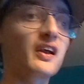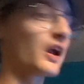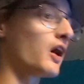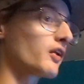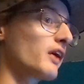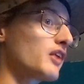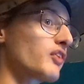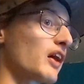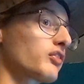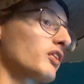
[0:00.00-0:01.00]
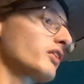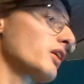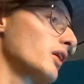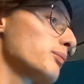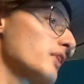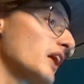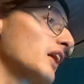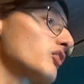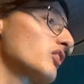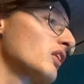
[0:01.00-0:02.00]
You know, the Red Sox are in third
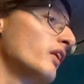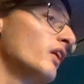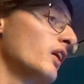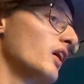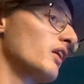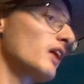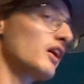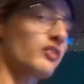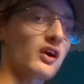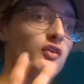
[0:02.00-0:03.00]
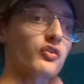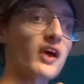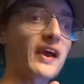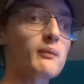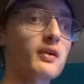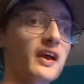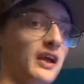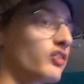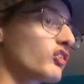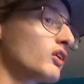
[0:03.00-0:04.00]
place, and the Rays are in second
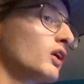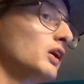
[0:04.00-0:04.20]
place.